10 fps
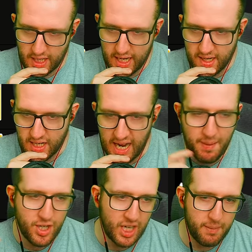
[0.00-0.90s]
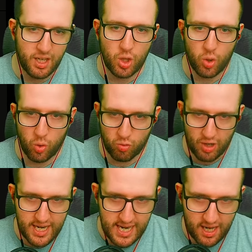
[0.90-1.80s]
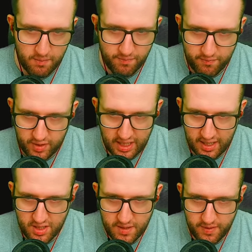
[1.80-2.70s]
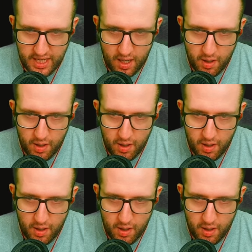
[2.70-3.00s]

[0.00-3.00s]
And I'm actually going to make a call right now for the rest of the video.